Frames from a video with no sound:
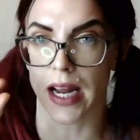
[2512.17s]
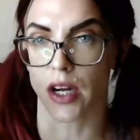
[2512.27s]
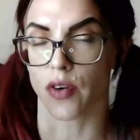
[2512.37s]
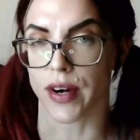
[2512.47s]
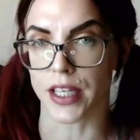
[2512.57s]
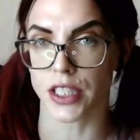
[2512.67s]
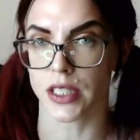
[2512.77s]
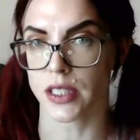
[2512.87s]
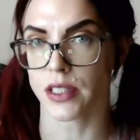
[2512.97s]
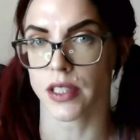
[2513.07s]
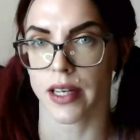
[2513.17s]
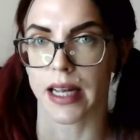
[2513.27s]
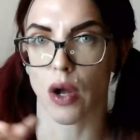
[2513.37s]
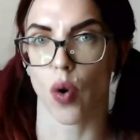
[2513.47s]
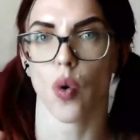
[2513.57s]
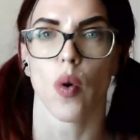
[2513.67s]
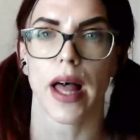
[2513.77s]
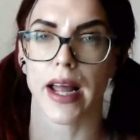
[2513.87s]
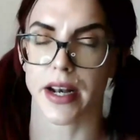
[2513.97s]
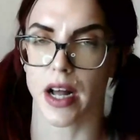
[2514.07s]
incorrections, they all
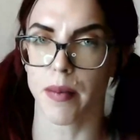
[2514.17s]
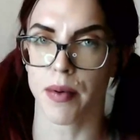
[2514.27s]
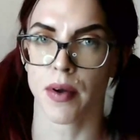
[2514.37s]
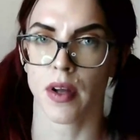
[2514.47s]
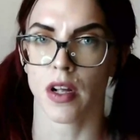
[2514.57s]
add up